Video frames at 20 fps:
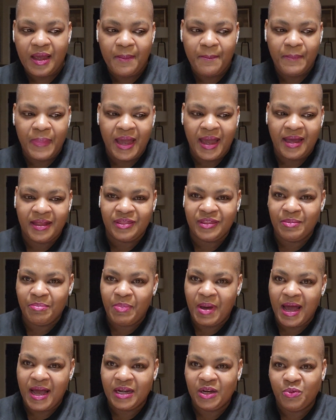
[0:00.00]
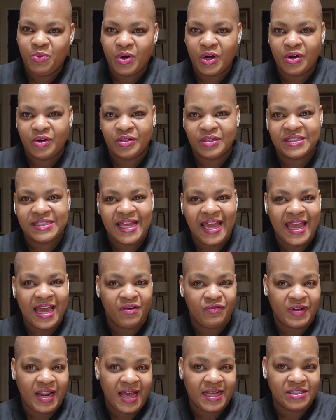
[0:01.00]
Bath and Body Works, I
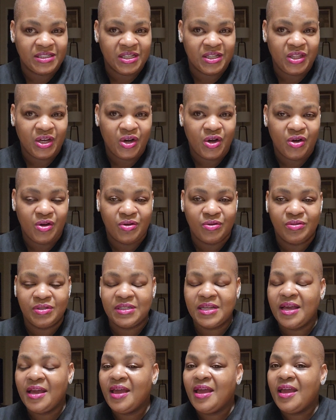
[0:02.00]
have lots of those.